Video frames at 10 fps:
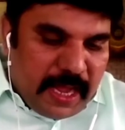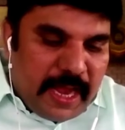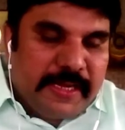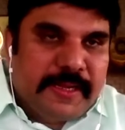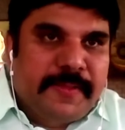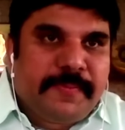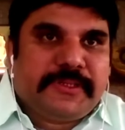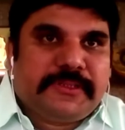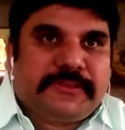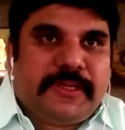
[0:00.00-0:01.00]
And
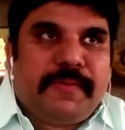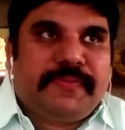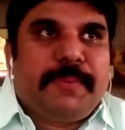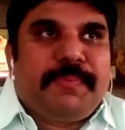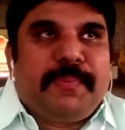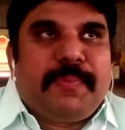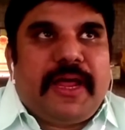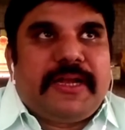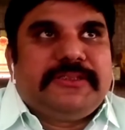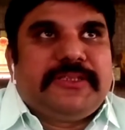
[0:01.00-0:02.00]
some of the people
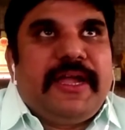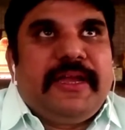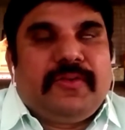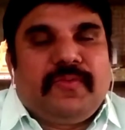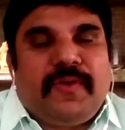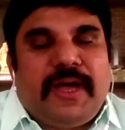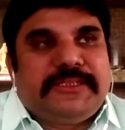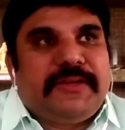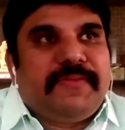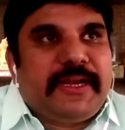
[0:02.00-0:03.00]
are joining to watch
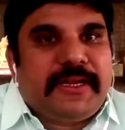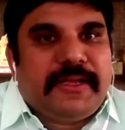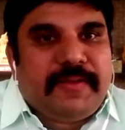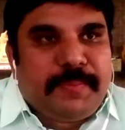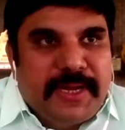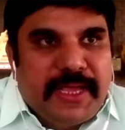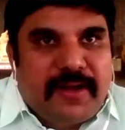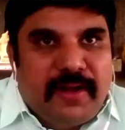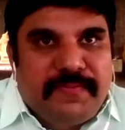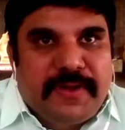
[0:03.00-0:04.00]
our
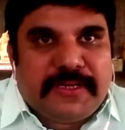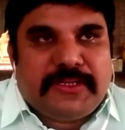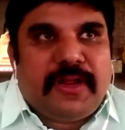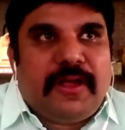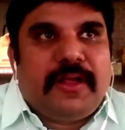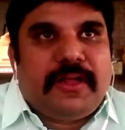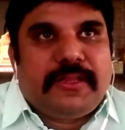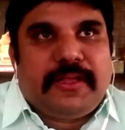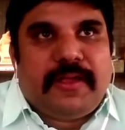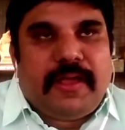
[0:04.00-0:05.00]
webinar conference. So
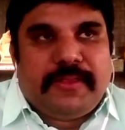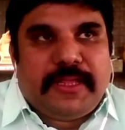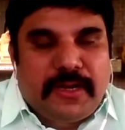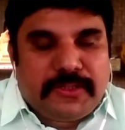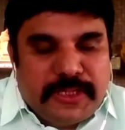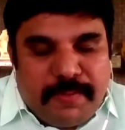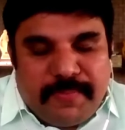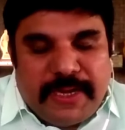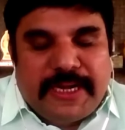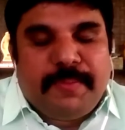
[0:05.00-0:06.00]
there also I am
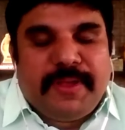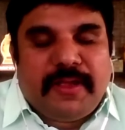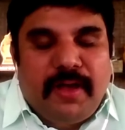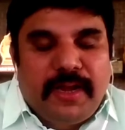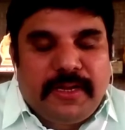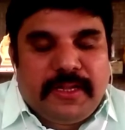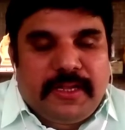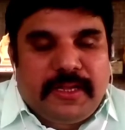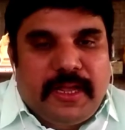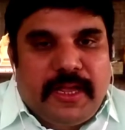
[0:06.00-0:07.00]
welcoming all.
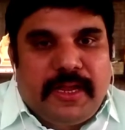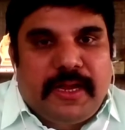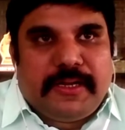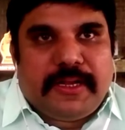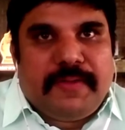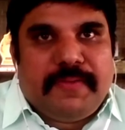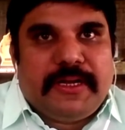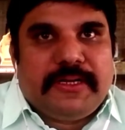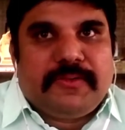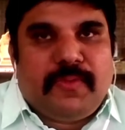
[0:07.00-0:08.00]
And I
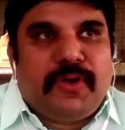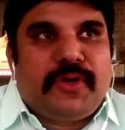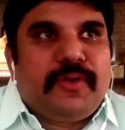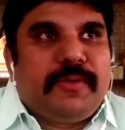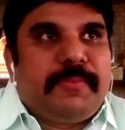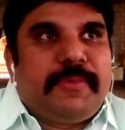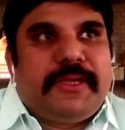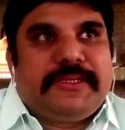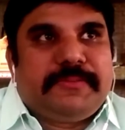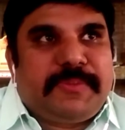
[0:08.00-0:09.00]
will go to
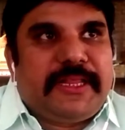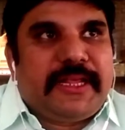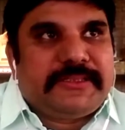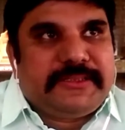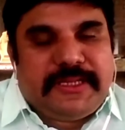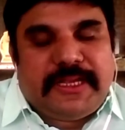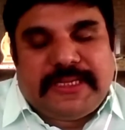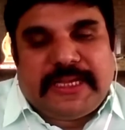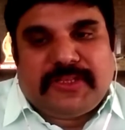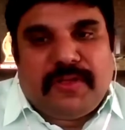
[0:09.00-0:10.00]
my brothers,
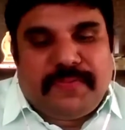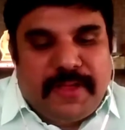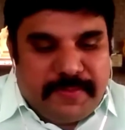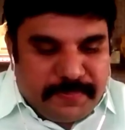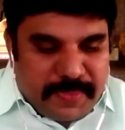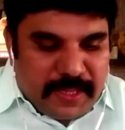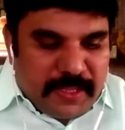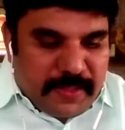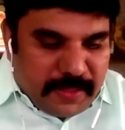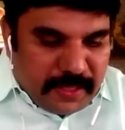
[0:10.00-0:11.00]
Sheikh for
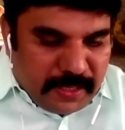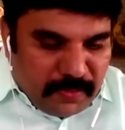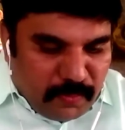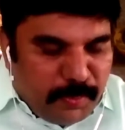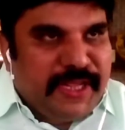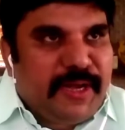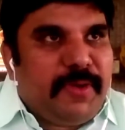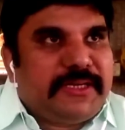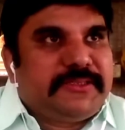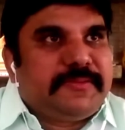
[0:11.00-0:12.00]
opening
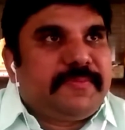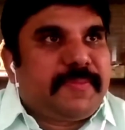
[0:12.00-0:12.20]
remarks.